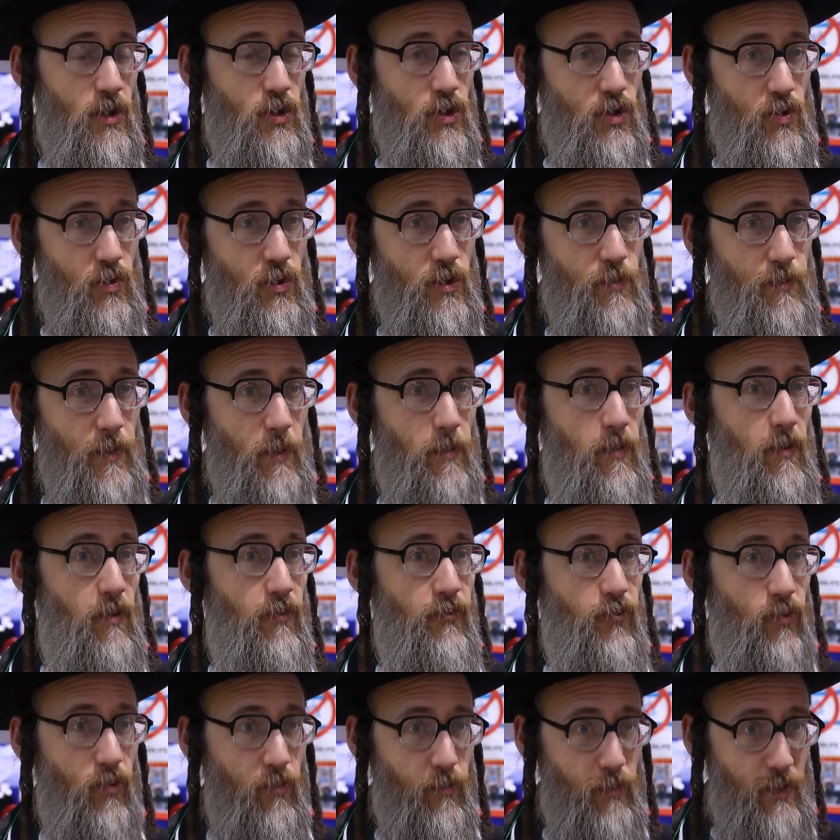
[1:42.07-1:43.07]
Jewish people are
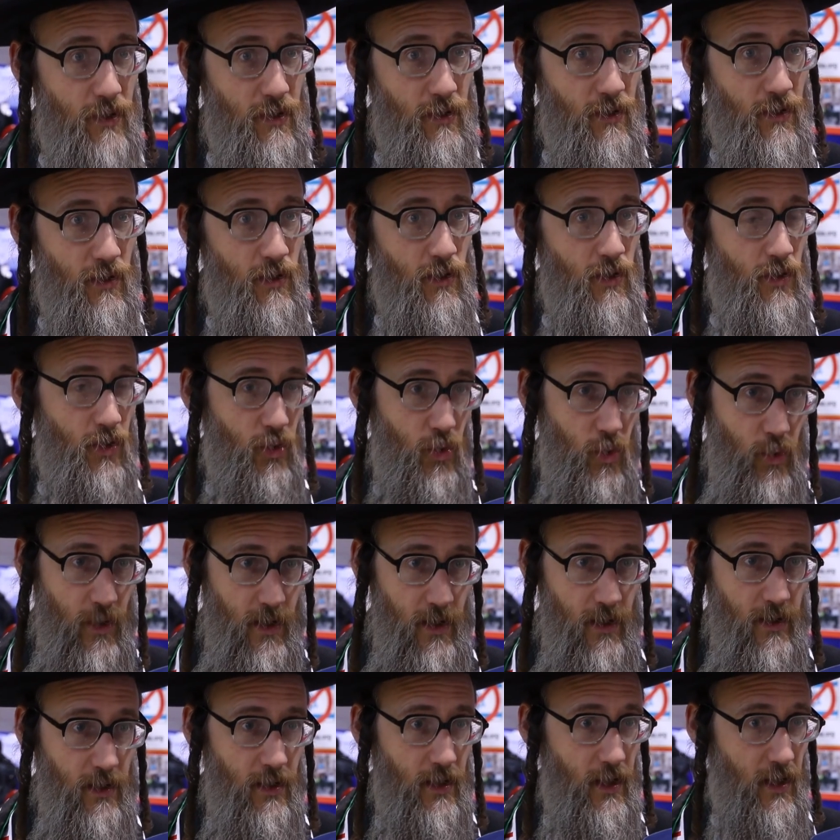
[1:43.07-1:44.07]
forbidden to
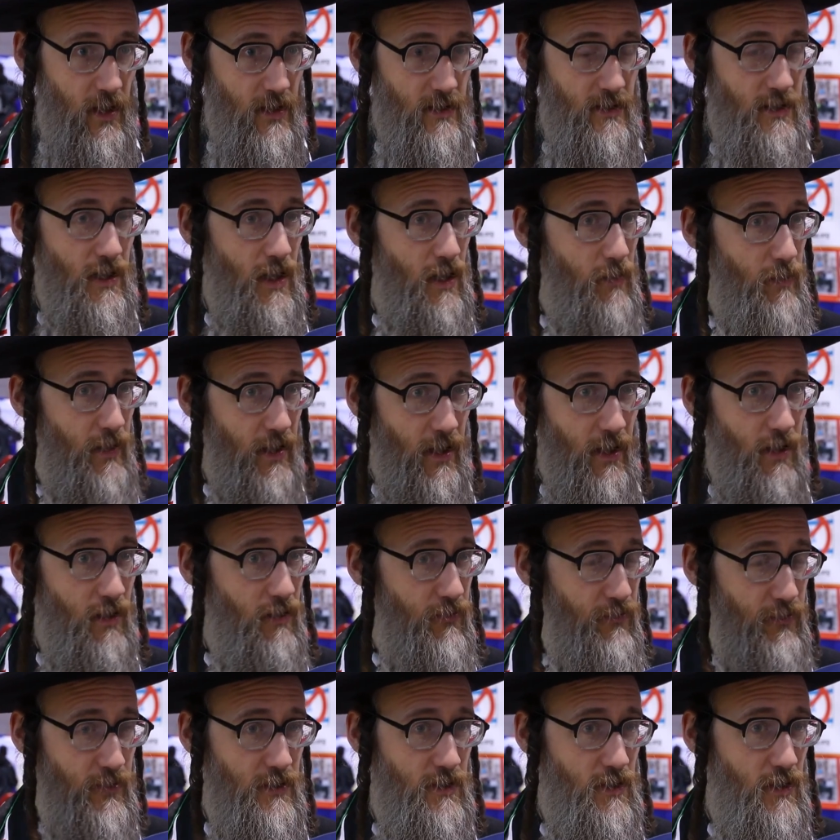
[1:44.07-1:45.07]
end exile by
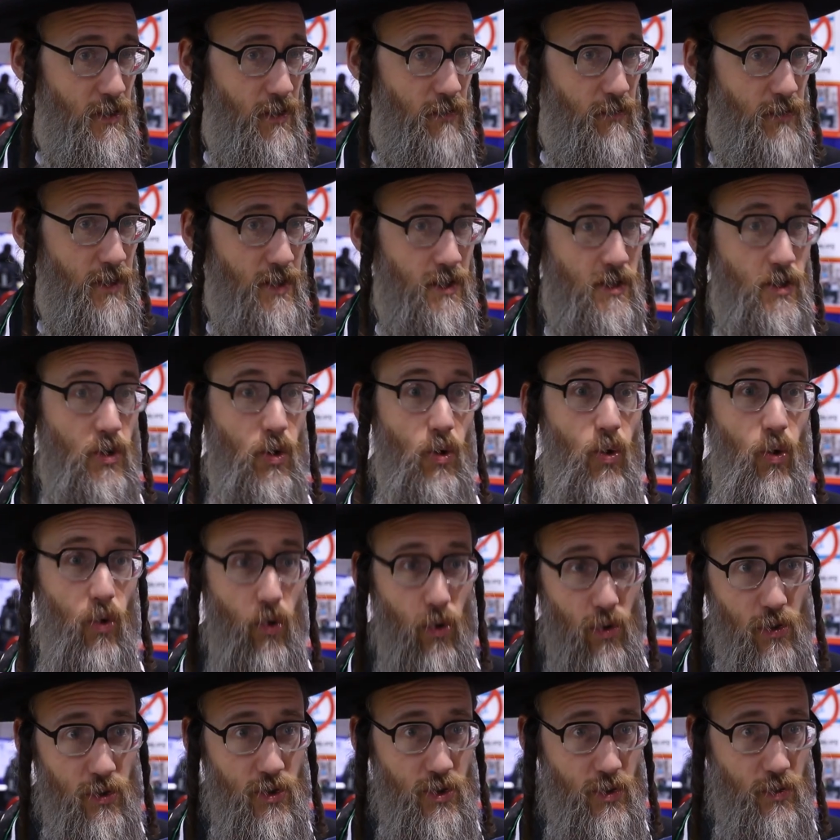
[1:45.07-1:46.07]
any physical means.
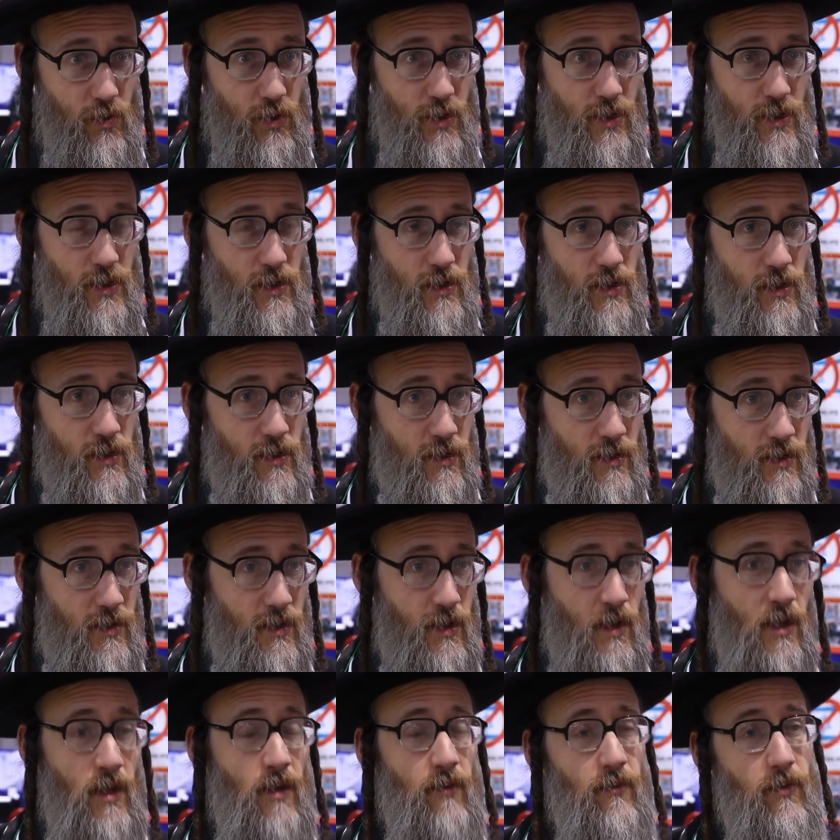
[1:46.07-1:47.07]
All Jewish
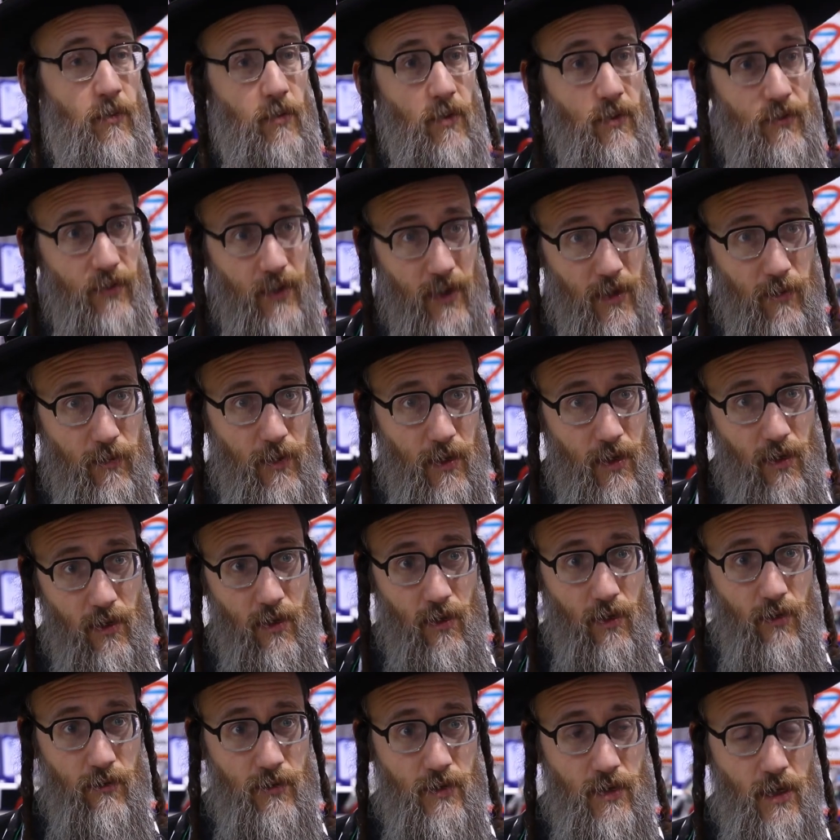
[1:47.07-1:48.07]
leaders, from the very
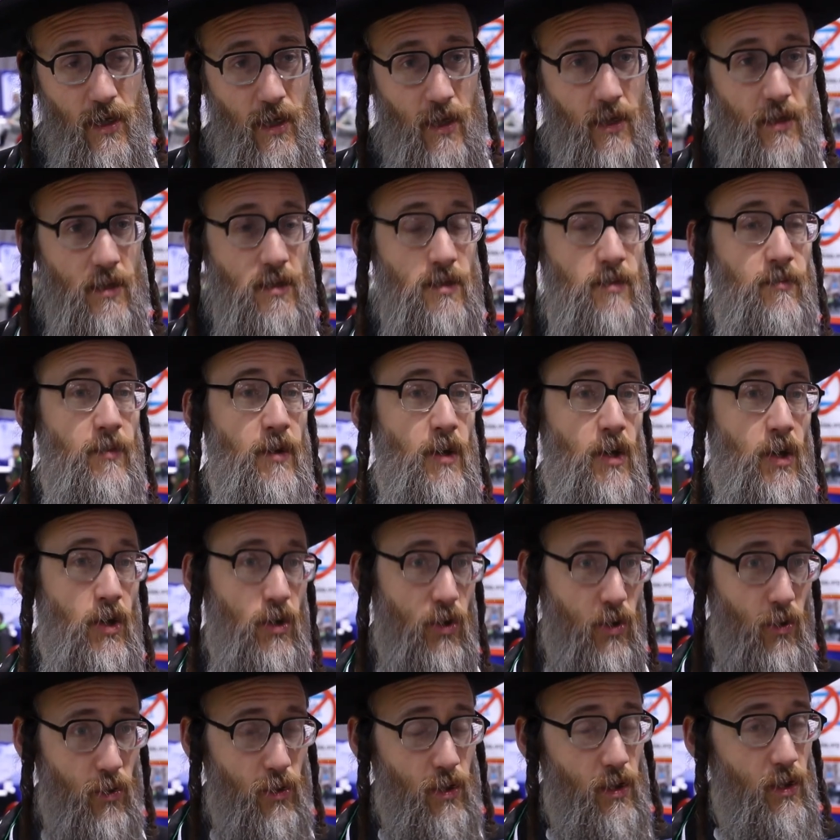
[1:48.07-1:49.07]
beginning of Zionism,
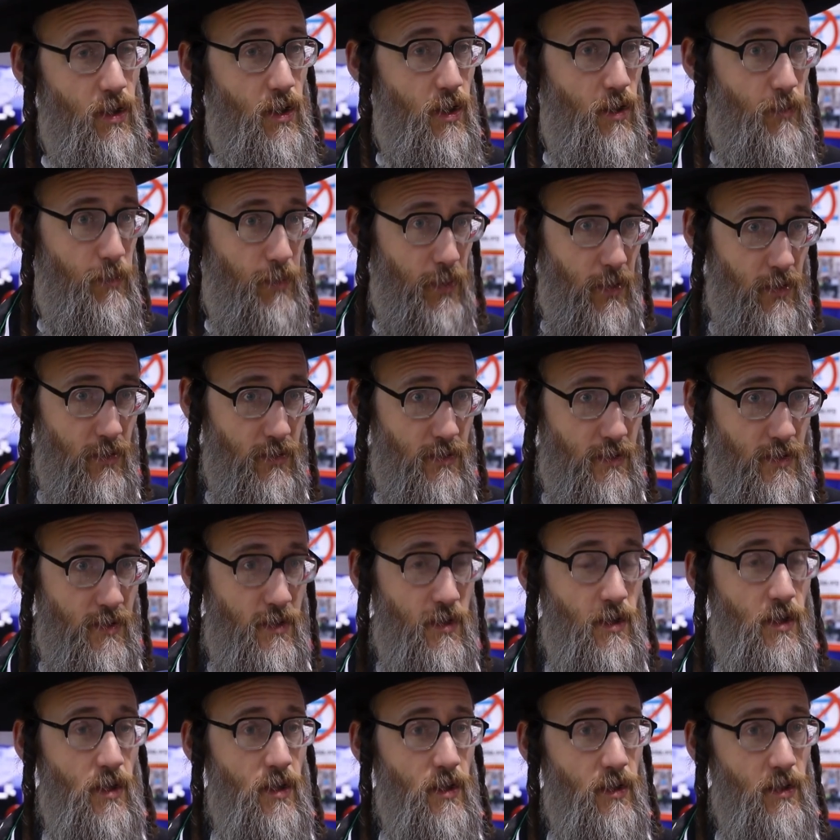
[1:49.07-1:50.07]
totally opposed
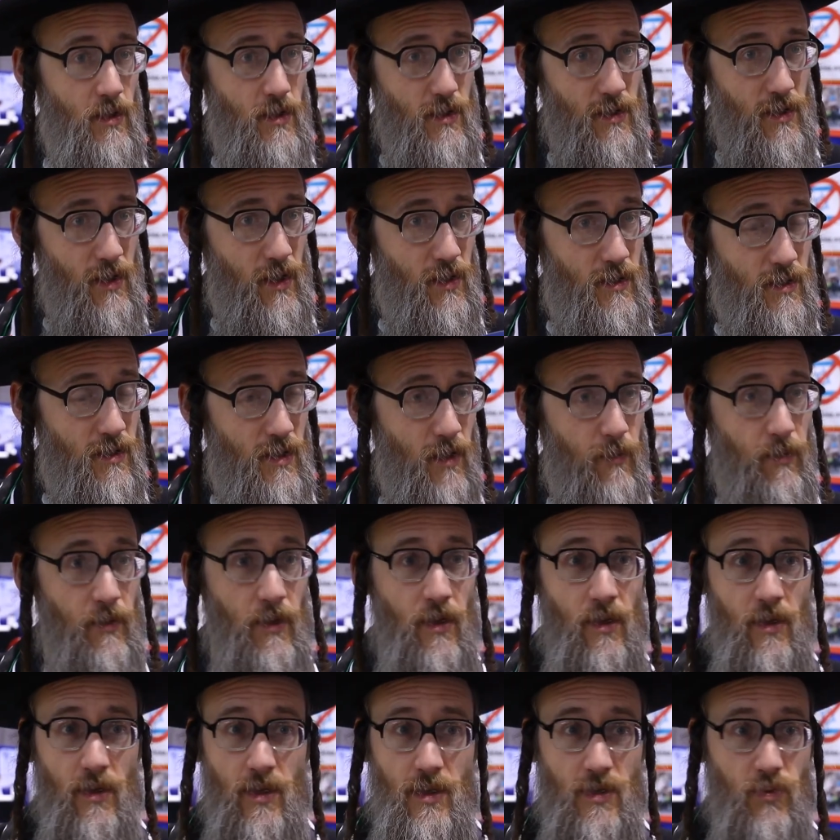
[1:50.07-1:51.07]
this concept.
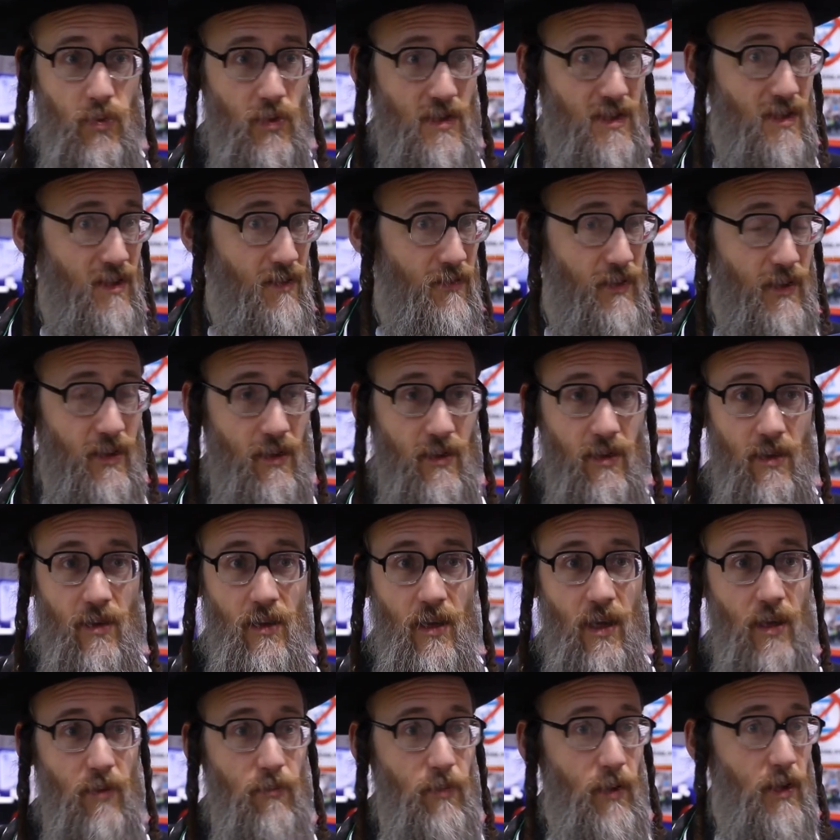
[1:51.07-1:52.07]
This was invented
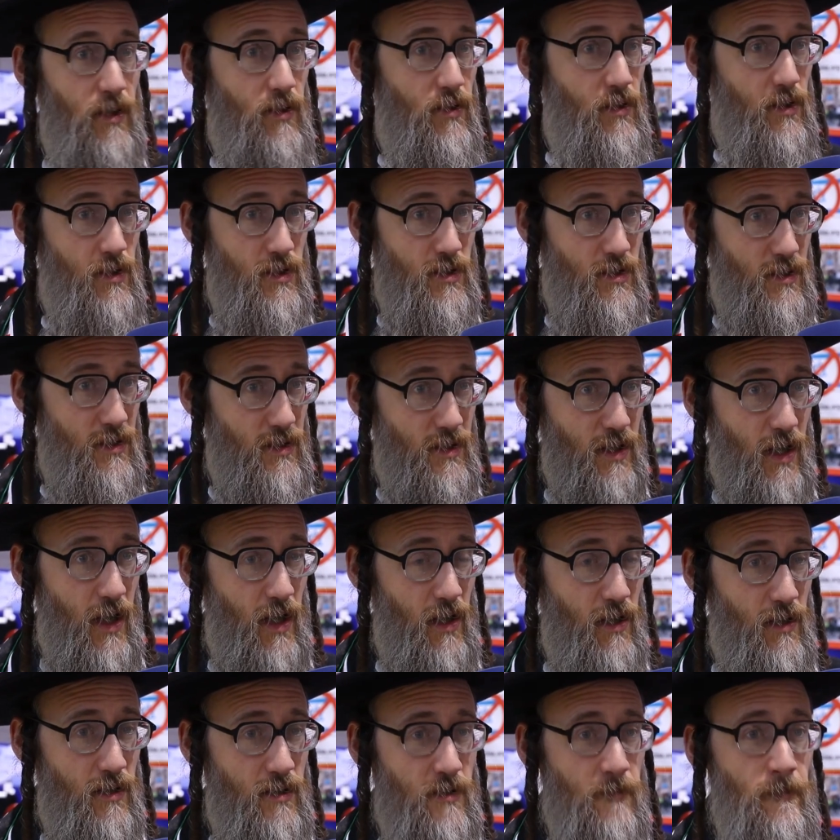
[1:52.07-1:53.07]
not by religious
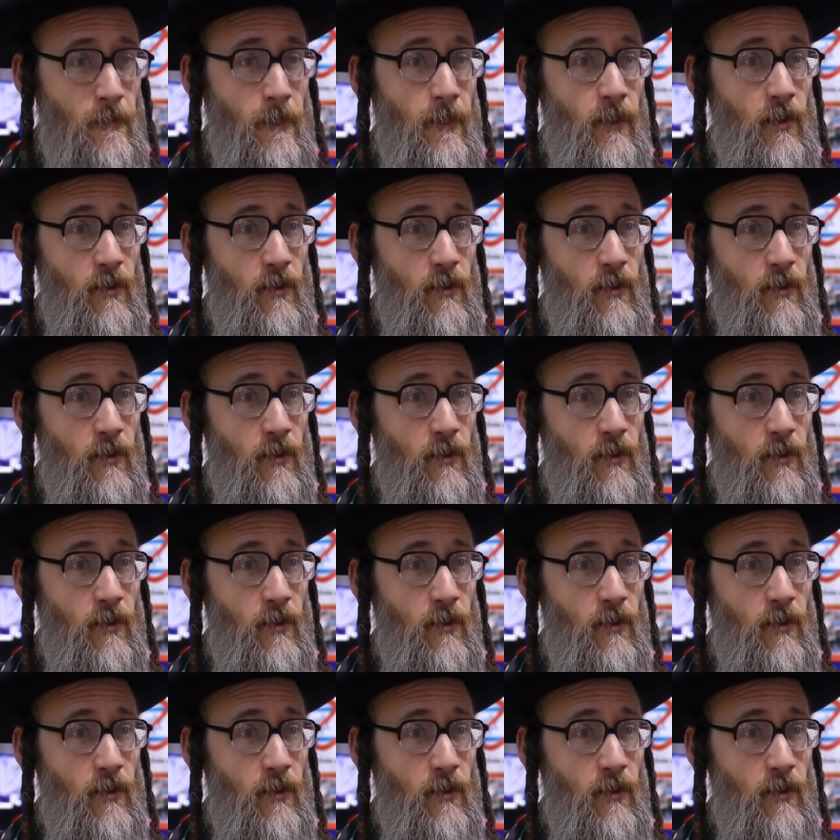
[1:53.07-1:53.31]
scholars.